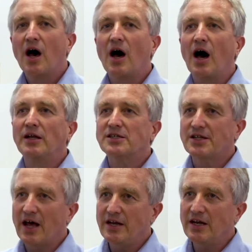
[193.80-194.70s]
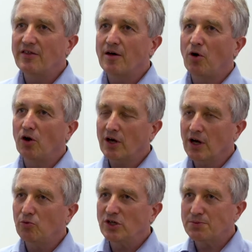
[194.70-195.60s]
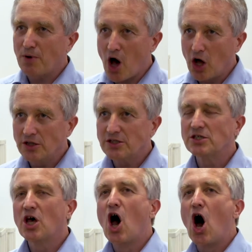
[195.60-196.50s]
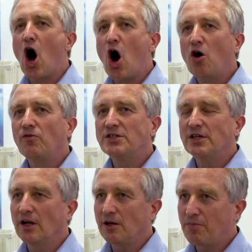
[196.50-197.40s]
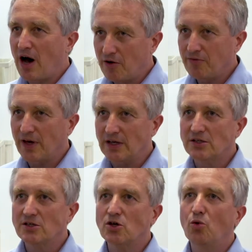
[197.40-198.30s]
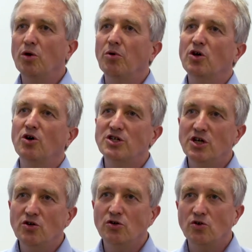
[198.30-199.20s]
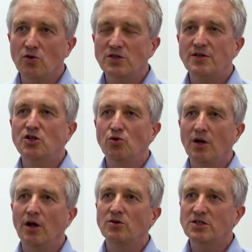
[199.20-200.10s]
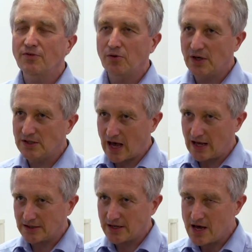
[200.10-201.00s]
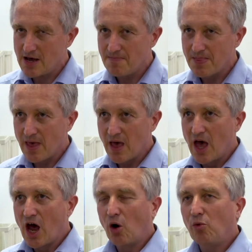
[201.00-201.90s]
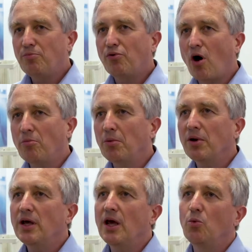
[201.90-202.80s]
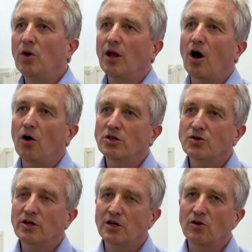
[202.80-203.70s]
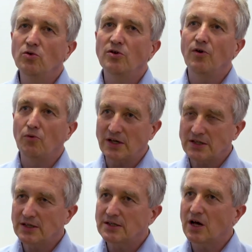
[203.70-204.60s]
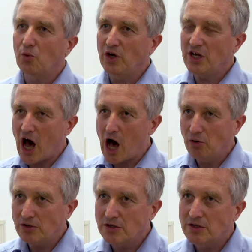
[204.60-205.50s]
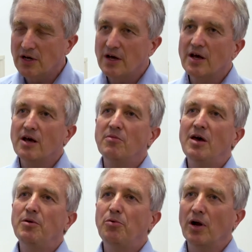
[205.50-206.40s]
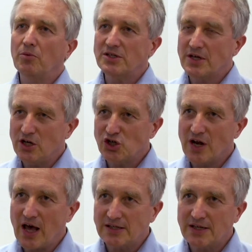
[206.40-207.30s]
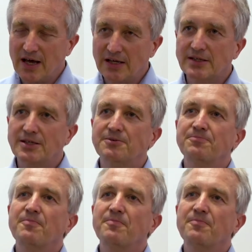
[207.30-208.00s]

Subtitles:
understanding the molecular response of signaling pathways. So we will continue to use the dual luciferase assay. We probably will also include fluorescence readout, maybe polarization assays,